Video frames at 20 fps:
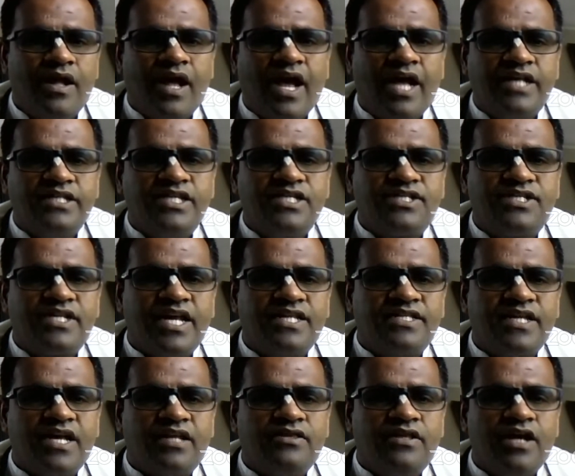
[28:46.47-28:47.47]
As it
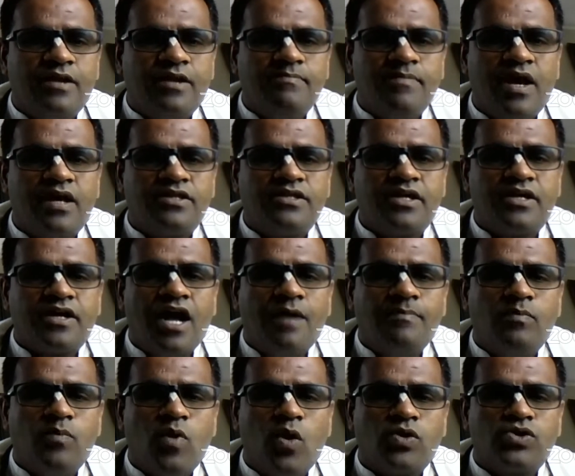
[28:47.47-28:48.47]
says that dharma artha kam
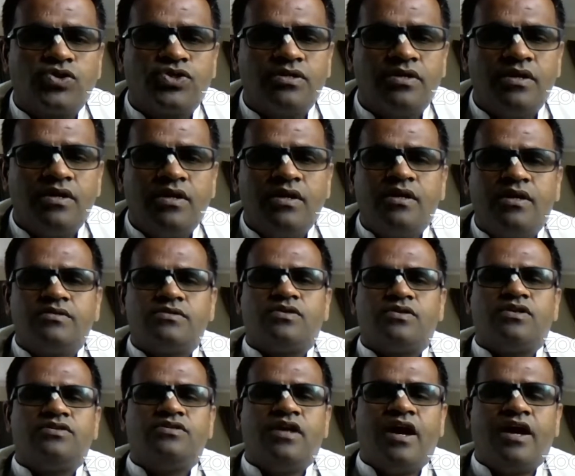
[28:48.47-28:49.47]
moksha. So the
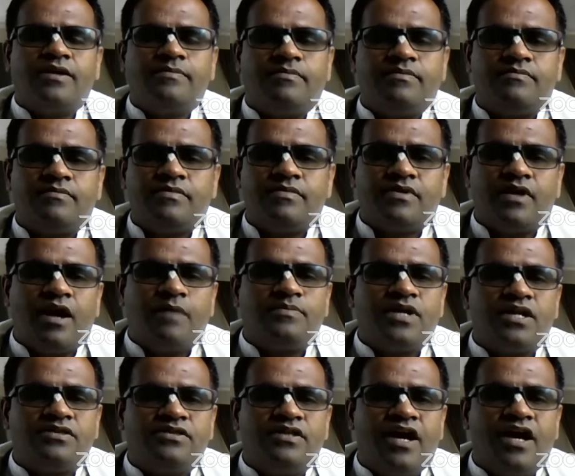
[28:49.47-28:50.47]
dharma, after
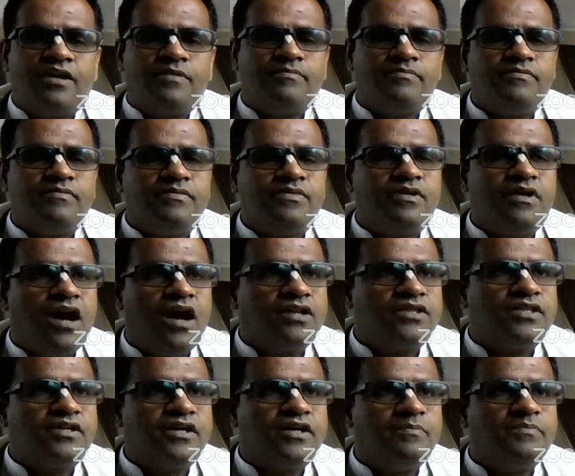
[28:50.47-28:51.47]
dharma,
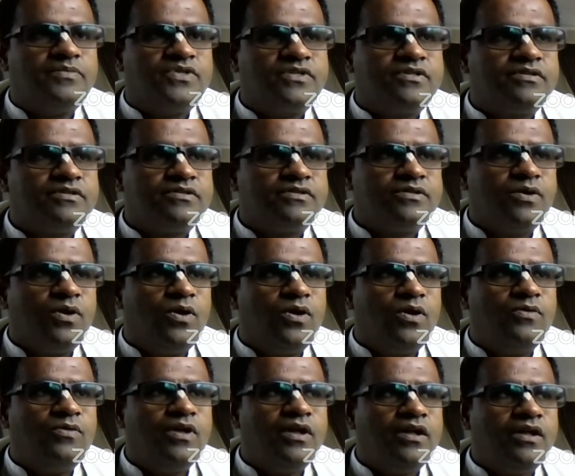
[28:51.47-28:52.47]
earth comes.
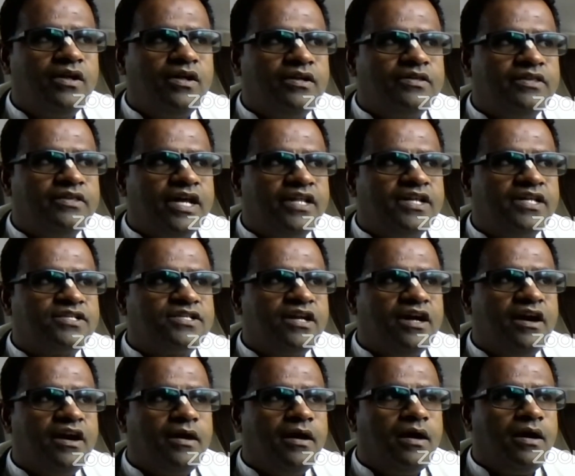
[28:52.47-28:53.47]
So that is
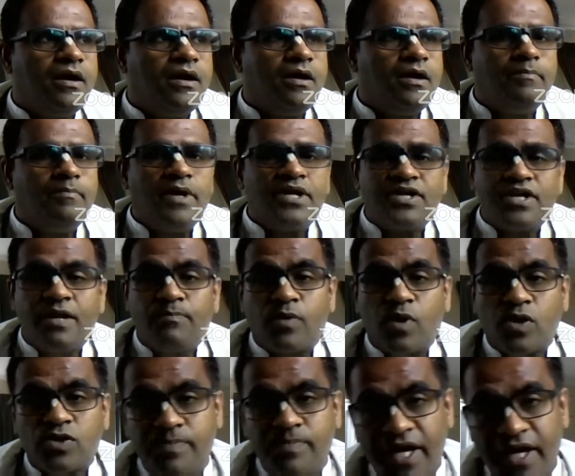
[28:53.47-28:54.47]
a material
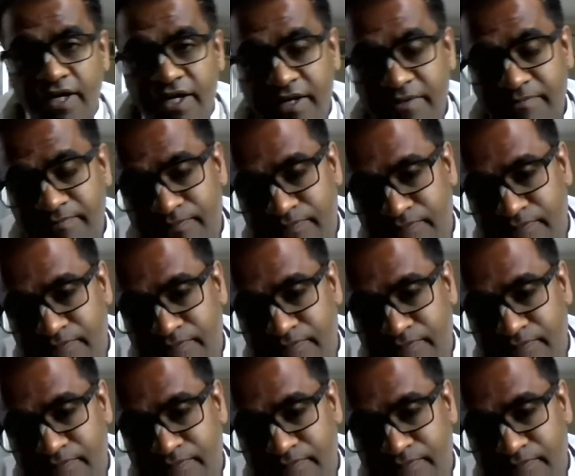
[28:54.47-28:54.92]
prosperity.